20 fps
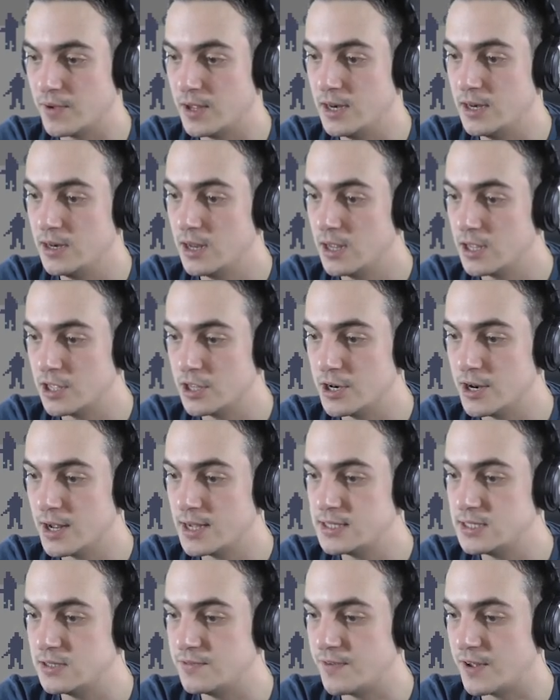in
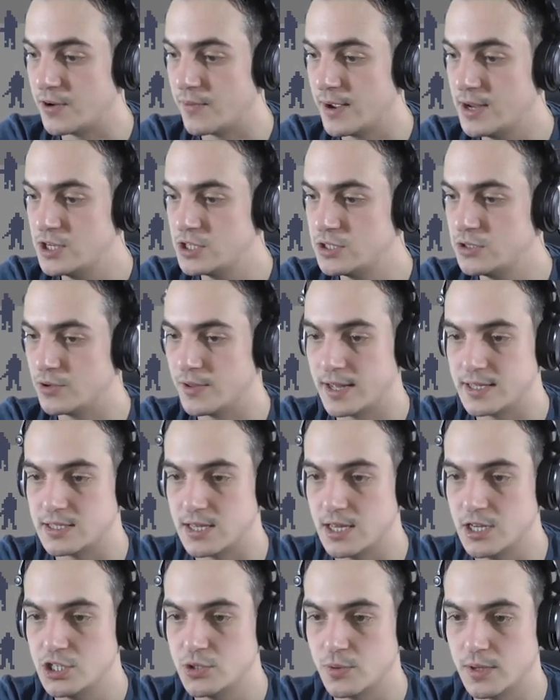United Federation, or that's
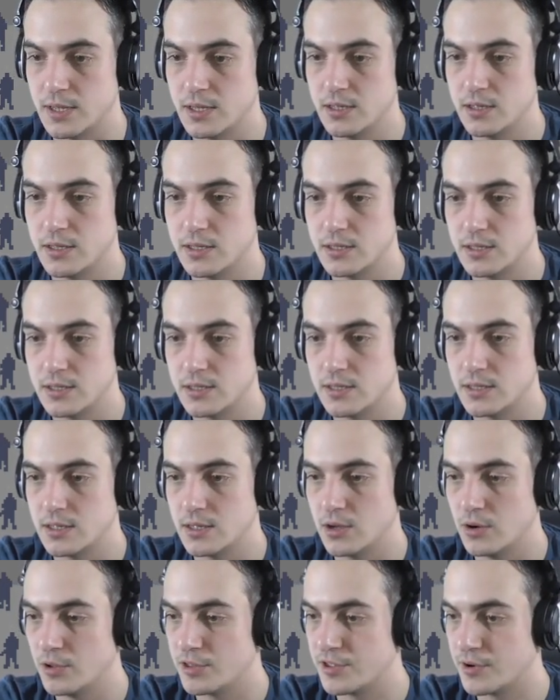the issuing
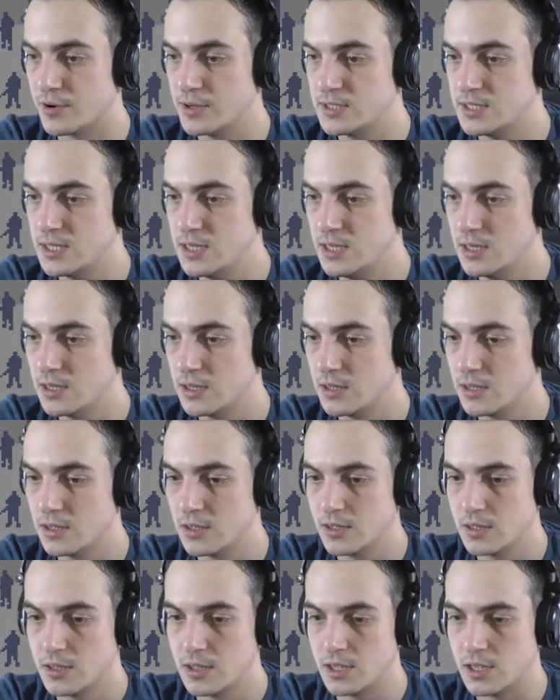authority.
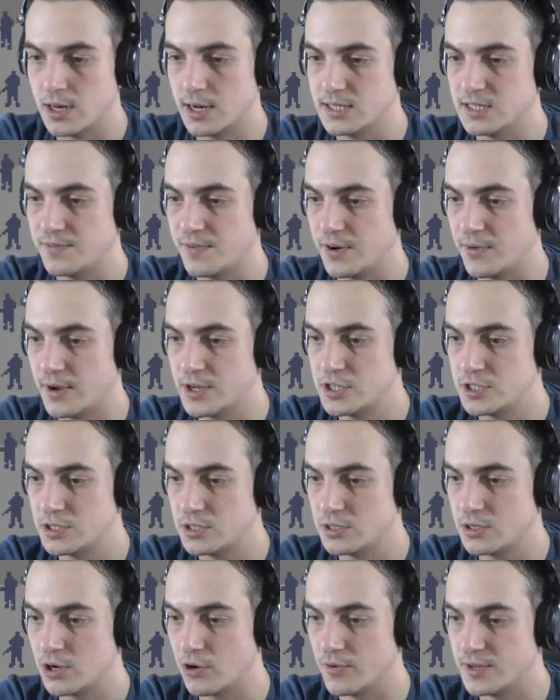United
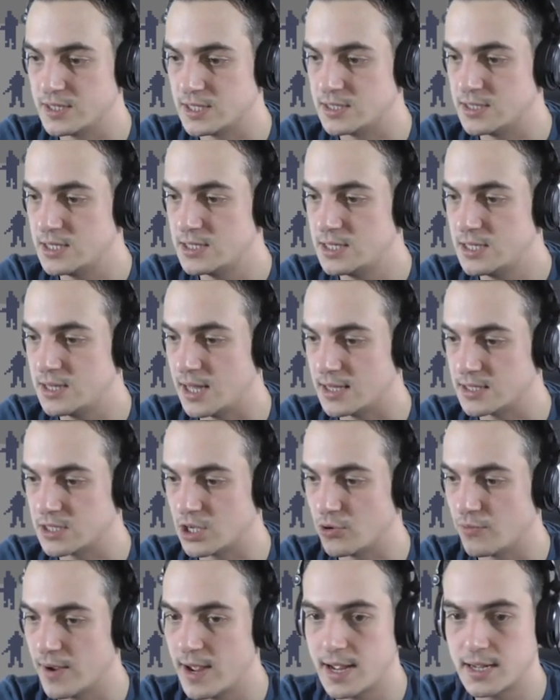Federation, Korista City, that's
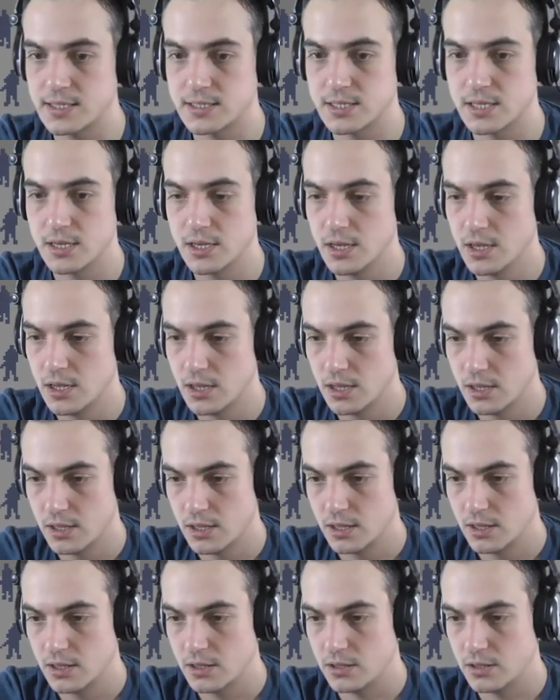correct.
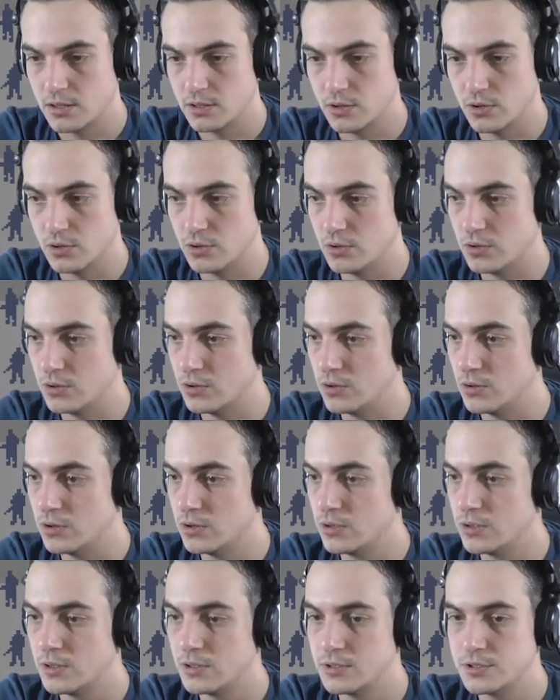Your
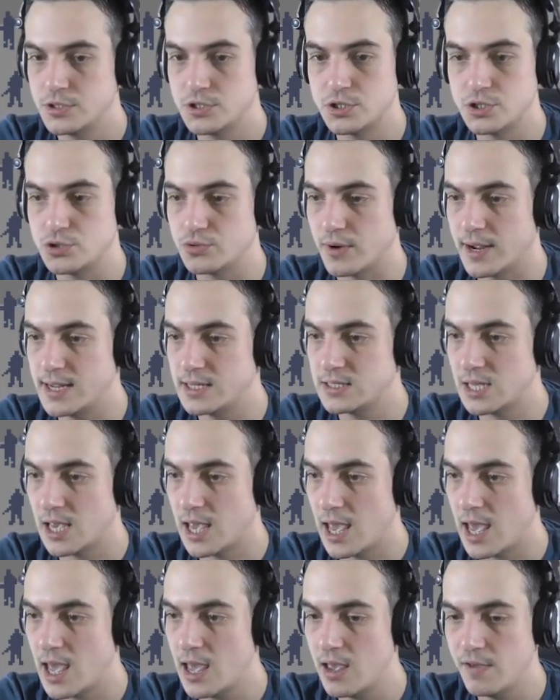straight
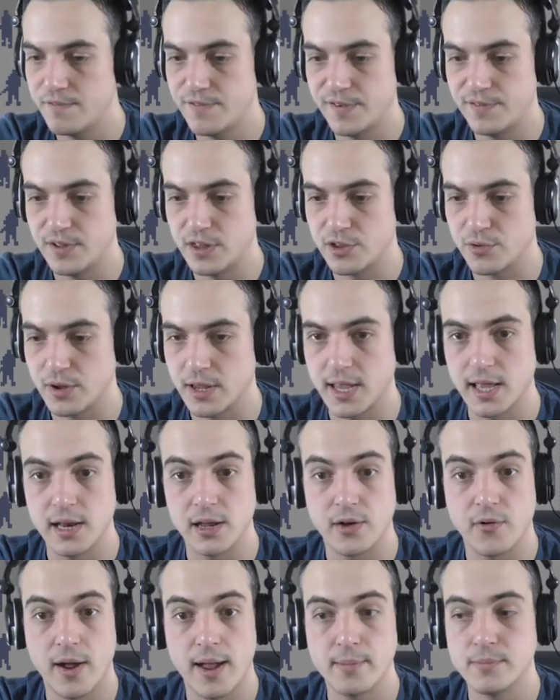hair, 53
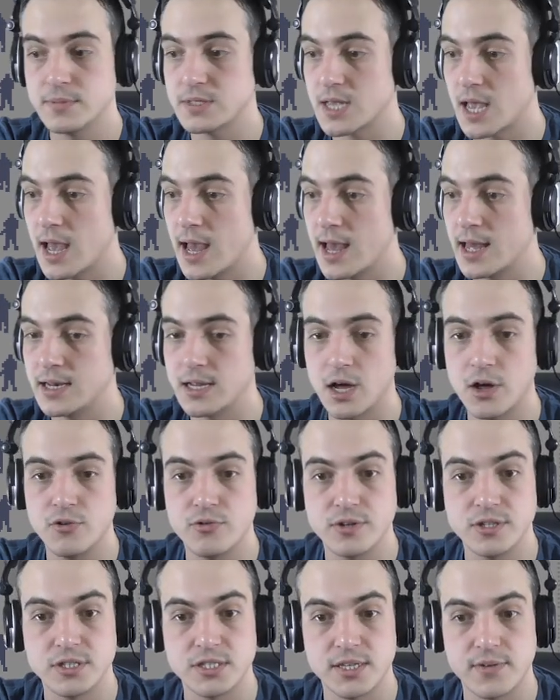kilograms and
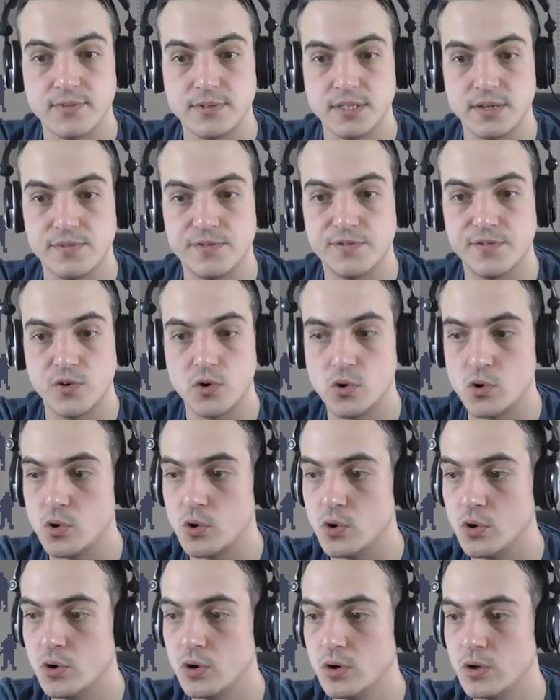
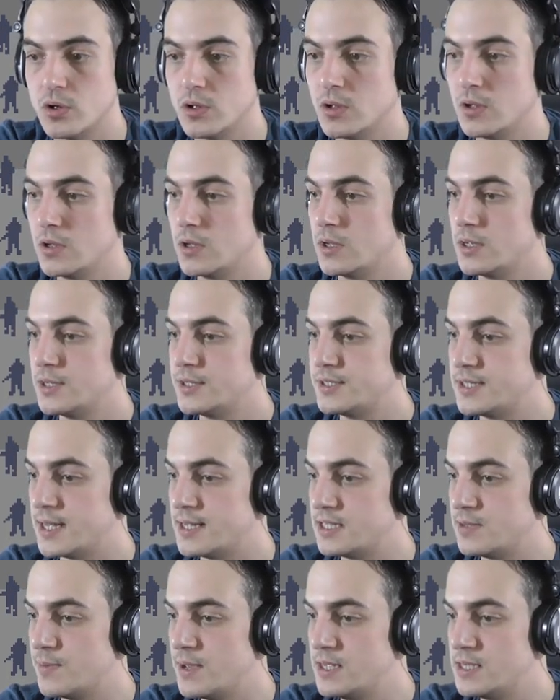174
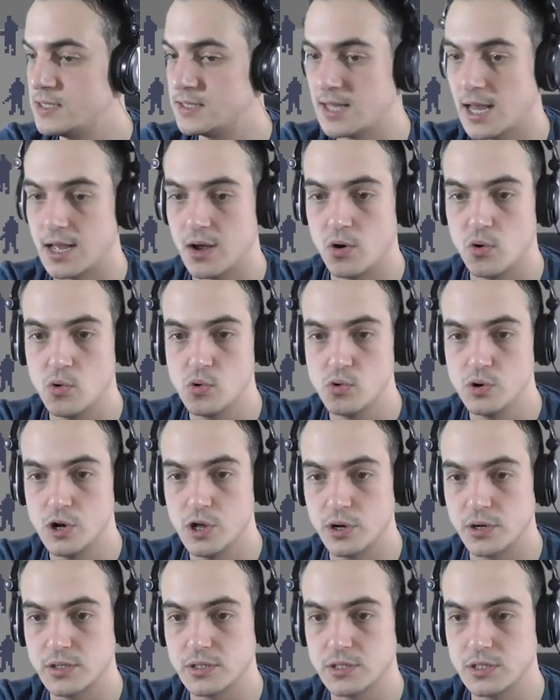centimeters. That all
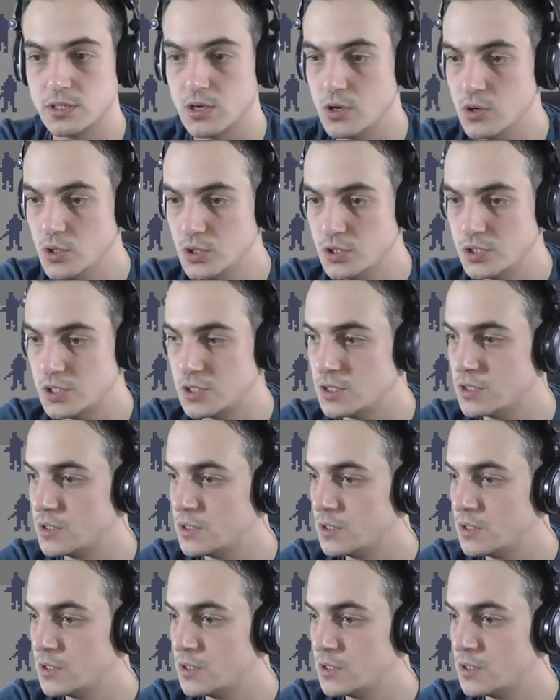looks good.